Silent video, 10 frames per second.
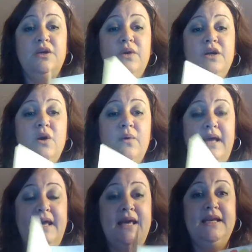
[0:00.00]
you want to go
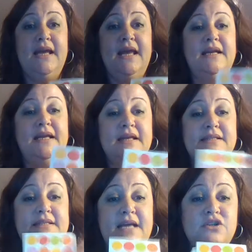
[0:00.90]
ahead and
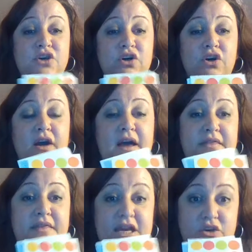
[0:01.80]
send her a
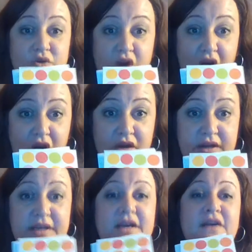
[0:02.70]
thank you card
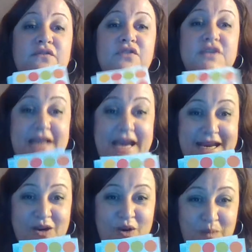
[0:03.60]
for
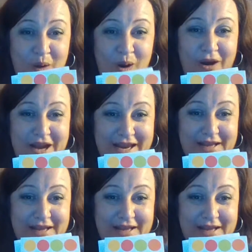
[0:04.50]
dating her party.